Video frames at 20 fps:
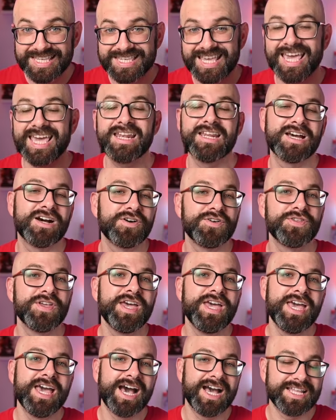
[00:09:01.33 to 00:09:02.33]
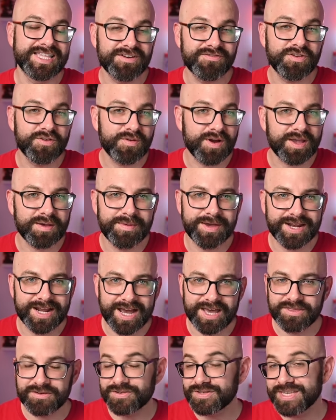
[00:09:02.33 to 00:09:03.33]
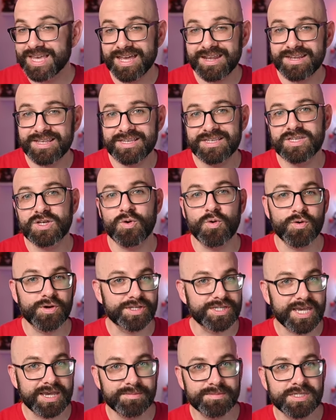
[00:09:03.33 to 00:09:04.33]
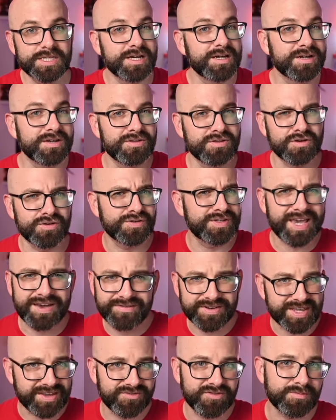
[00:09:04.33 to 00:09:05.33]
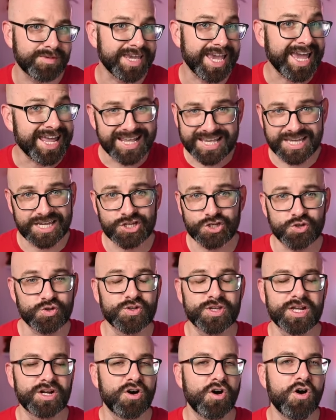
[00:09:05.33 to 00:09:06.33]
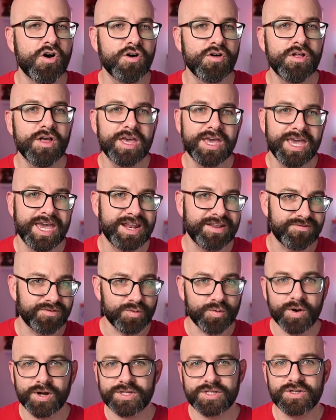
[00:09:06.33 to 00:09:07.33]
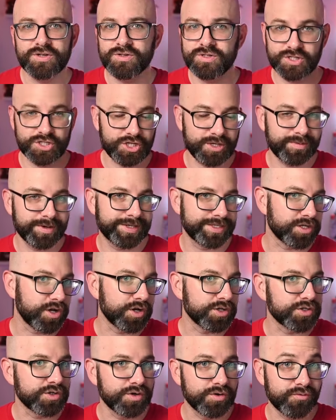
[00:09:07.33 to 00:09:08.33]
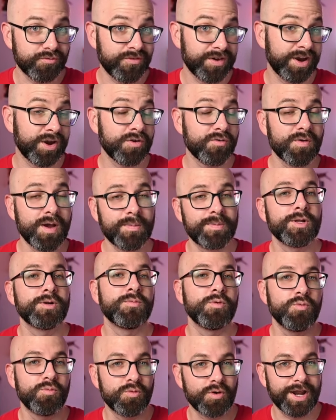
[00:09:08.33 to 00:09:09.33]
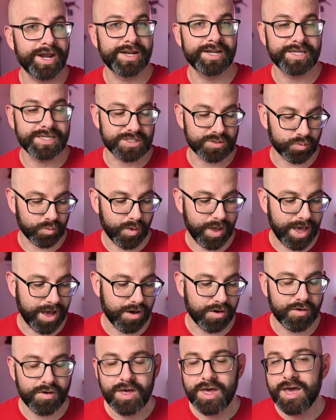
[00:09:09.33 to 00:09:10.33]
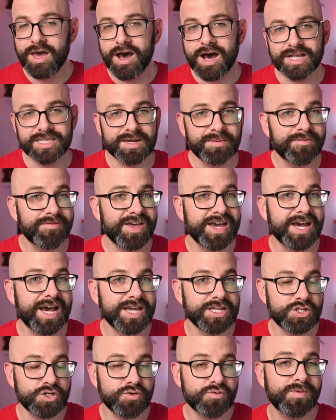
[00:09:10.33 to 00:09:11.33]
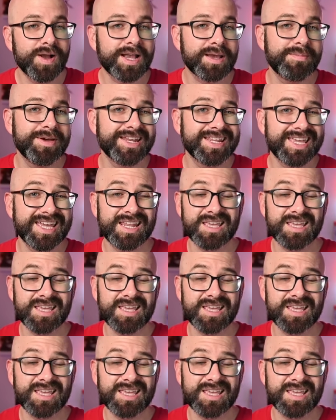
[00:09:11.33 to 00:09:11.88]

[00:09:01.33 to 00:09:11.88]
this handheld. I definitely recommend either SanDisk or Samsung. Those those haven't given me any issues at all. And if you want to, Toshiba is also a very reputable brand as well. On top of that, I do recommend